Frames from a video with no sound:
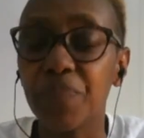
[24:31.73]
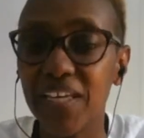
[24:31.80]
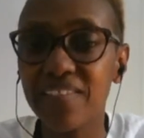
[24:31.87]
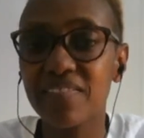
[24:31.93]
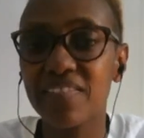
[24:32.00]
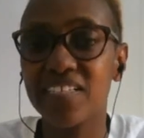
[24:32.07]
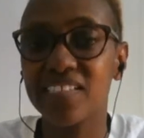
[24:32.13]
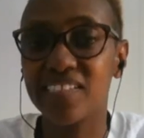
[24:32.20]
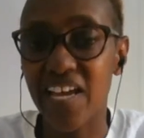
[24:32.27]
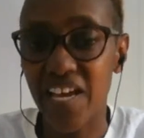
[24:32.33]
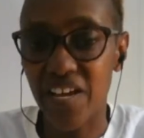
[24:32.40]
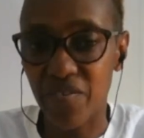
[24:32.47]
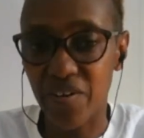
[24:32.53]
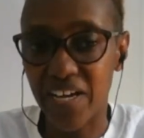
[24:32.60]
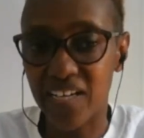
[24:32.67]
in these
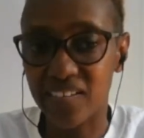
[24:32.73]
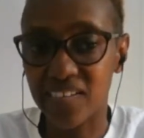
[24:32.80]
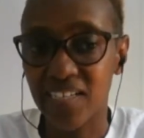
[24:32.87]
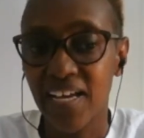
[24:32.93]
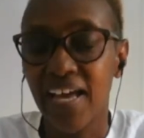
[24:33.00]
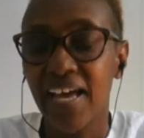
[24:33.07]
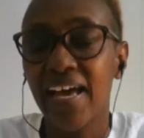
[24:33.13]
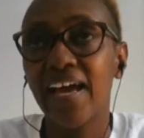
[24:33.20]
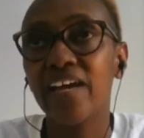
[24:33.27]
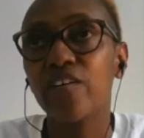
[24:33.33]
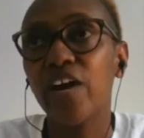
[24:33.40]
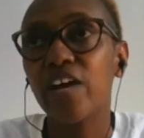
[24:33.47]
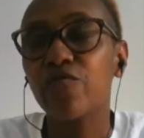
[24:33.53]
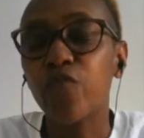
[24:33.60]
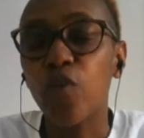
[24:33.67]
areas.
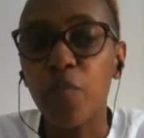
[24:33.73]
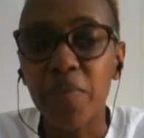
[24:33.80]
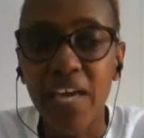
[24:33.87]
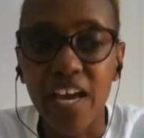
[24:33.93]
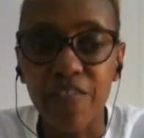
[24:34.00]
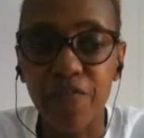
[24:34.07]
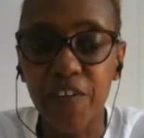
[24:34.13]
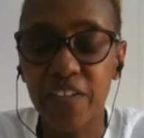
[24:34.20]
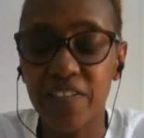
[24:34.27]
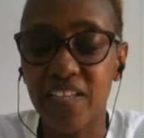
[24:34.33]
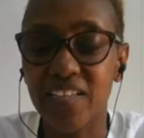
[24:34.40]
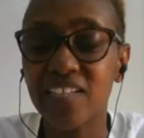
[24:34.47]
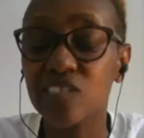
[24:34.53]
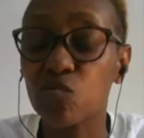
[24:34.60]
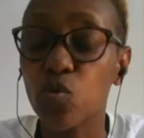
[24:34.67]
And for me, I feel
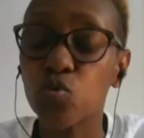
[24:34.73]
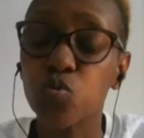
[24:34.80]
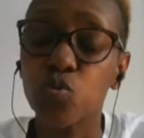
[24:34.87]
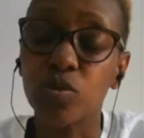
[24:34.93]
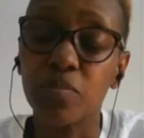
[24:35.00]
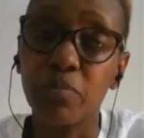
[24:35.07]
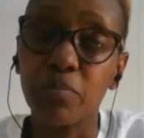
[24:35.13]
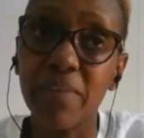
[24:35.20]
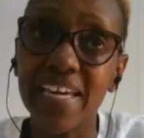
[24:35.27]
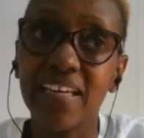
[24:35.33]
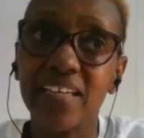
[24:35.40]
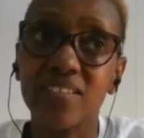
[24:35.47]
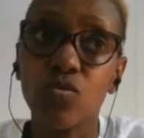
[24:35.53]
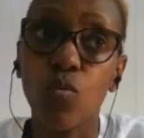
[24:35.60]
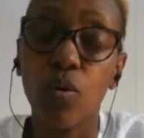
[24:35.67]
that is what would
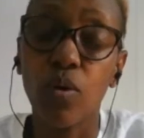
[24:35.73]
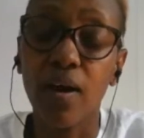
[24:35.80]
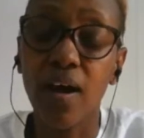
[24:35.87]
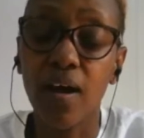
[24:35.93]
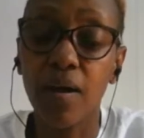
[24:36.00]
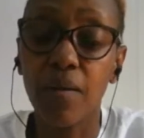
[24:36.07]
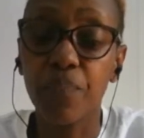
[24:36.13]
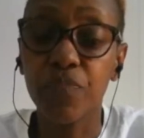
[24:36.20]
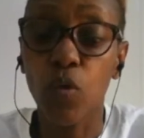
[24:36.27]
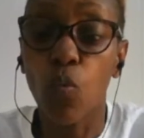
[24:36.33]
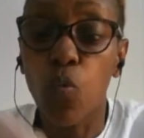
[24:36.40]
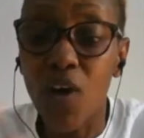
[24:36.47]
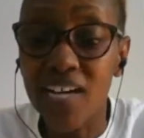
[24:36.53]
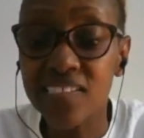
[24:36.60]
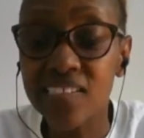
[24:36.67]
make it
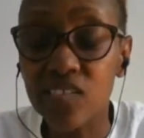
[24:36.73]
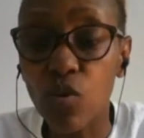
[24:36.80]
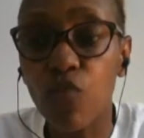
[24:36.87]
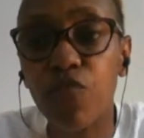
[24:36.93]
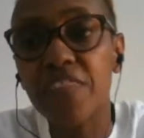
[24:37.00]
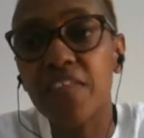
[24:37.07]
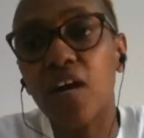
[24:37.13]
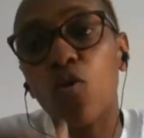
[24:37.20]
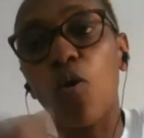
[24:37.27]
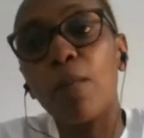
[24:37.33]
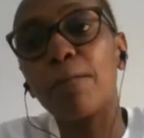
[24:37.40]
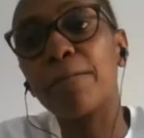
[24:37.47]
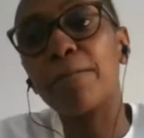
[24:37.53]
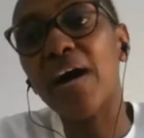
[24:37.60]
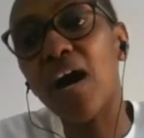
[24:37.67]
worse or further
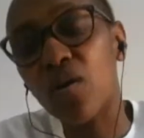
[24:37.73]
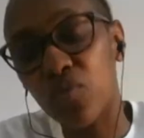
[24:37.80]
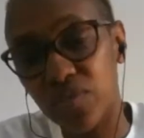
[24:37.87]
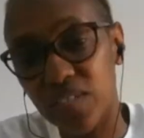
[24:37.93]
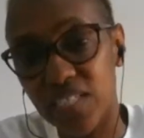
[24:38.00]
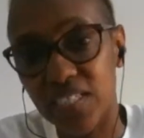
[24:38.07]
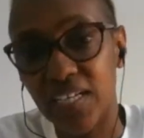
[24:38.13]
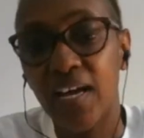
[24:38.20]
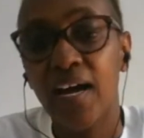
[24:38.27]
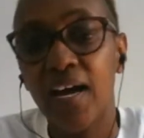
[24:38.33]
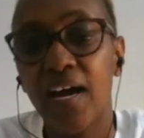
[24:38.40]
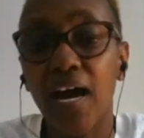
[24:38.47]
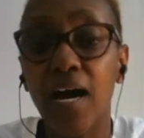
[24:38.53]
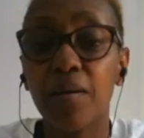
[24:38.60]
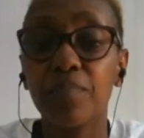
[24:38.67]
compound
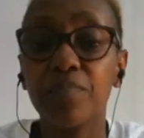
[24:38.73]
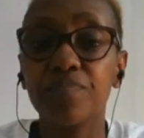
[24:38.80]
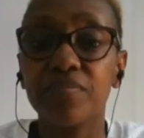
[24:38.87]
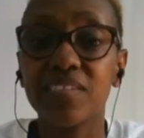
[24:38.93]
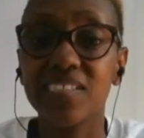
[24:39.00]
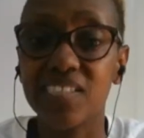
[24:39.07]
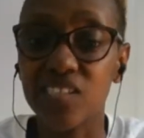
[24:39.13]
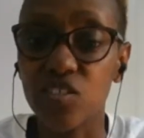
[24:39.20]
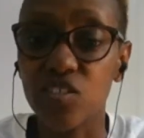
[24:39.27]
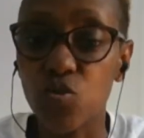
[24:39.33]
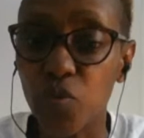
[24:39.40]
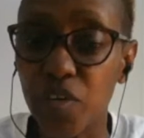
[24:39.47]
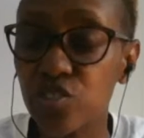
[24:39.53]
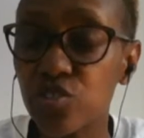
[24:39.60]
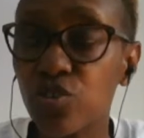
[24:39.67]
the
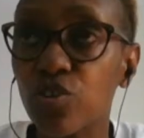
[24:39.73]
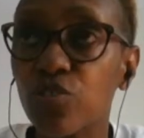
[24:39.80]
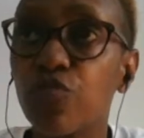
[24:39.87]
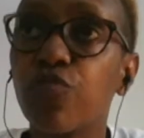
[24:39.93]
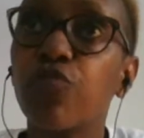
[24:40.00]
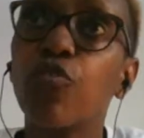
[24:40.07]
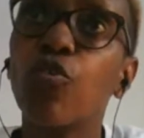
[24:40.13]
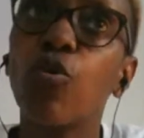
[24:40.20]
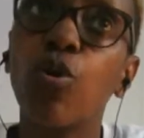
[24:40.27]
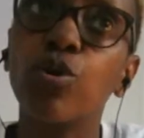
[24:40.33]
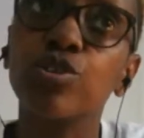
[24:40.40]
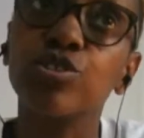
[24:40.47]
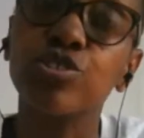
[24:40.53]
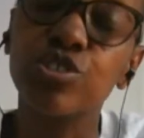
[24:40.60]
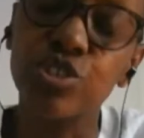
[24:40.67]
situation
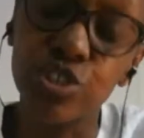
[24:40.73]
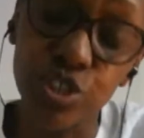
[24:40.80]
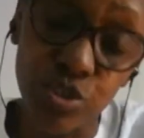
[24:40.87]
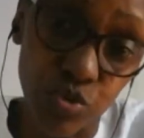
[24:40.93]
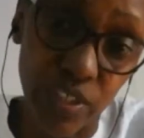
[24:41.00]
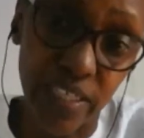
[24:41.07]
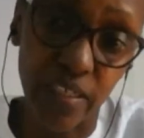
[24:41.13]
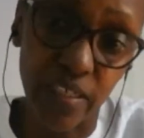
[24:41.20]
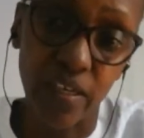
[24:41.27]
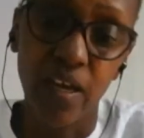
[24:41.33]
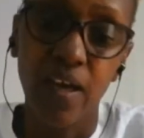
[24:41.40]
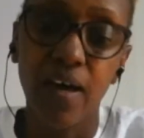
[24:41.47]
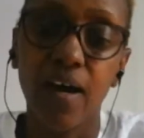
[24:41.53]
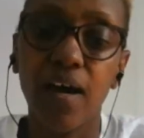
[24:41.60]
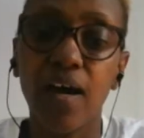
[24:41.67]
for children
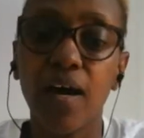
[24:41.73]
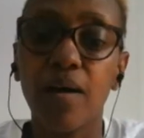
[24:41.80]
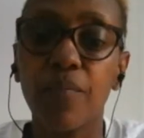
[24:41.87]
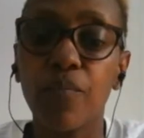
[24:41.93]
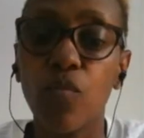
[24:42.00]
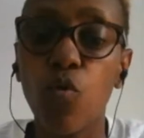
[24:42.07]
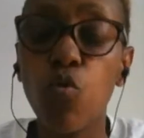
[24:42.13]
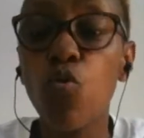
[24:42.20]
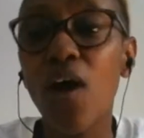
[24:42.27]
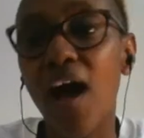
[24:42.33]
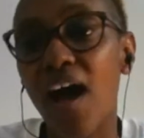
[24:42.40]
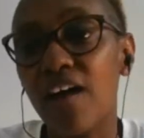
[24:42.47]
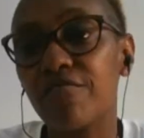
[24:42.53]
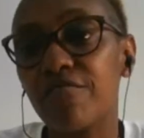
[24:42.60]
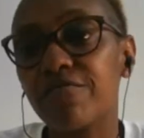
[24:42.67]
who
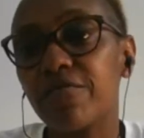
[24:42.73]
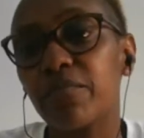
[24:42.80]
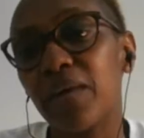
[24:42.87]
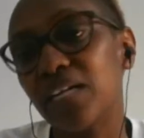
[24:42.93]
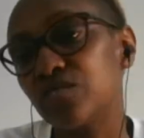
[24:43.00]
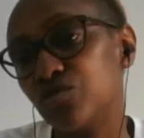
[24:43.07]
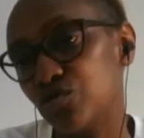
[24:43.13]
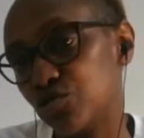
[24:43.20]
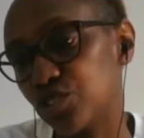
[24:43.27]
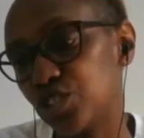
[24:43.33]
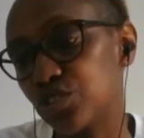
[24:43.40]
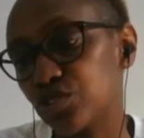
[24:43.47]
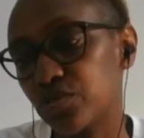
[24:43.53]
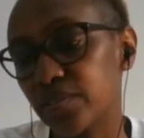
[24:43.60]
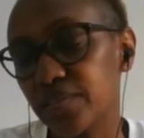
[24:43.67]
have
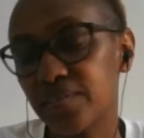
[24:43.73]
malnutrition.